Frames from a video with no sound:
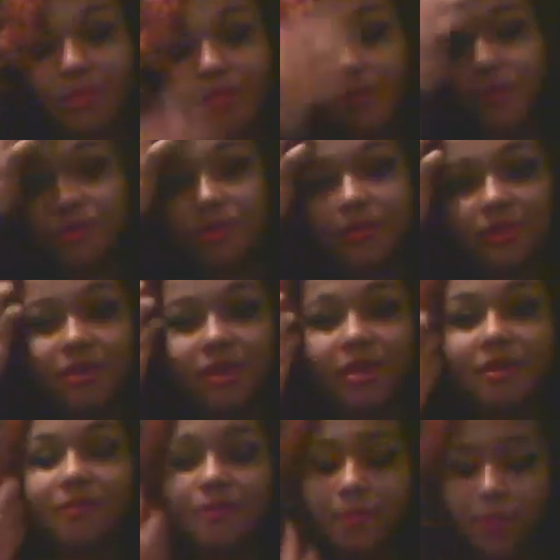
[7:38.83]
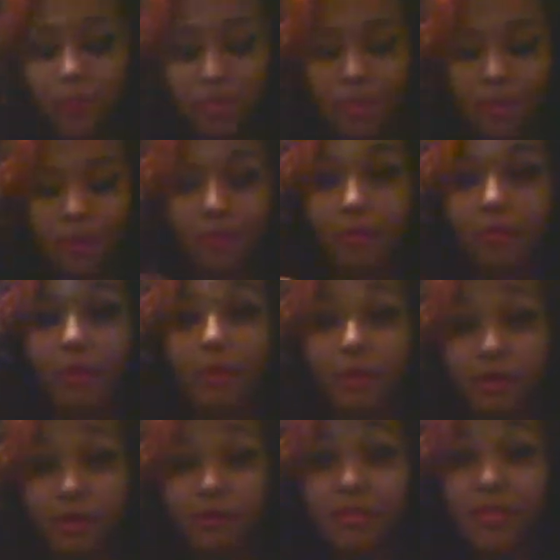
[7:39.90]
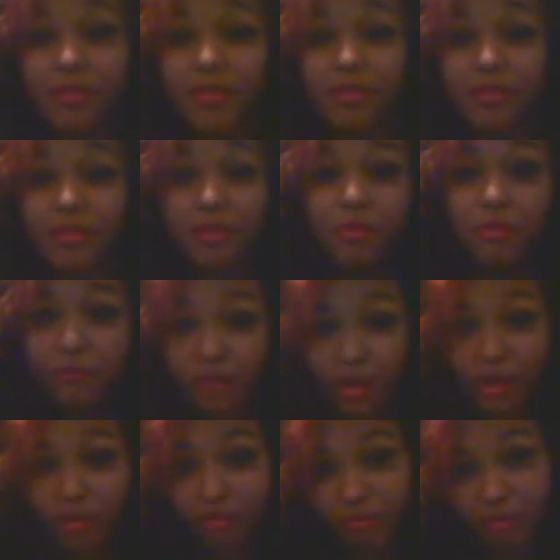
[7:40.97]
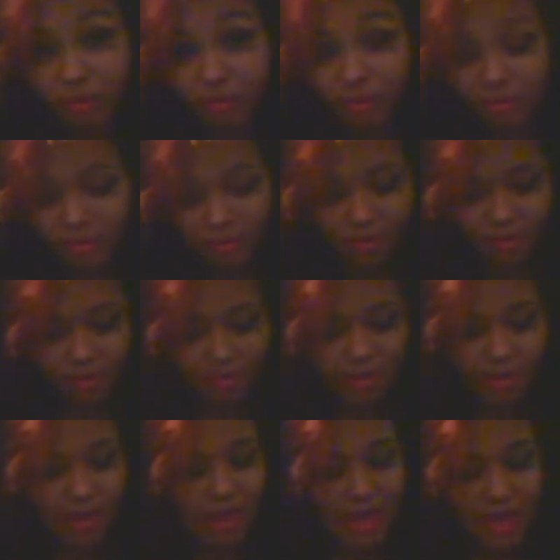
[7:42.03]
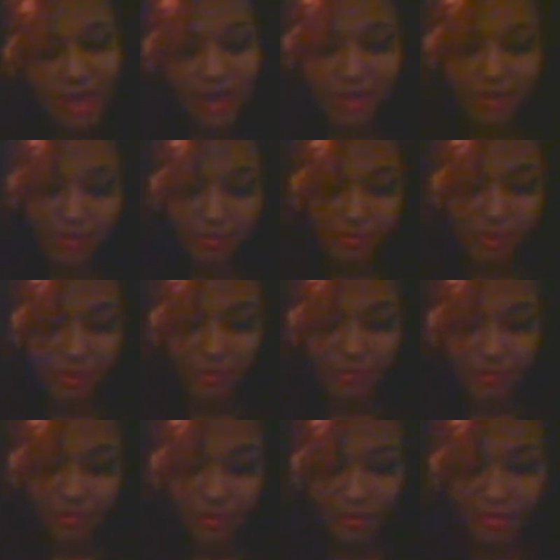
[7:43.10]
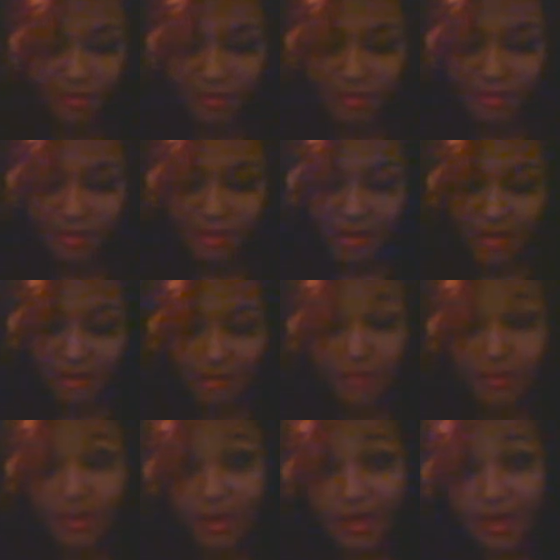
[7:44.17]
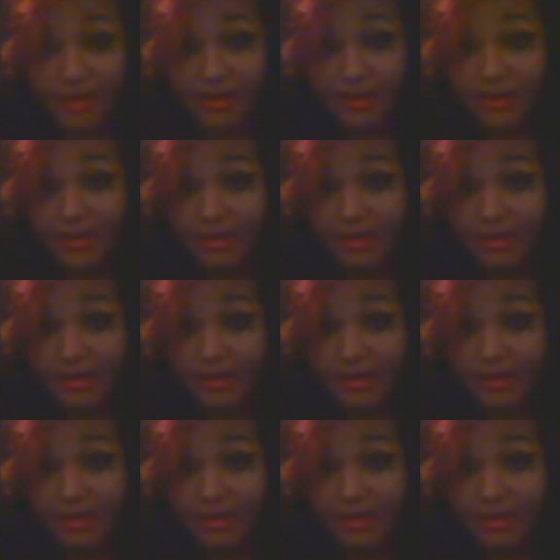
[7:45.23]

So until people are probably gonna be like, don't fucking remember the name of the song. I don't. I am very sorry that I do not.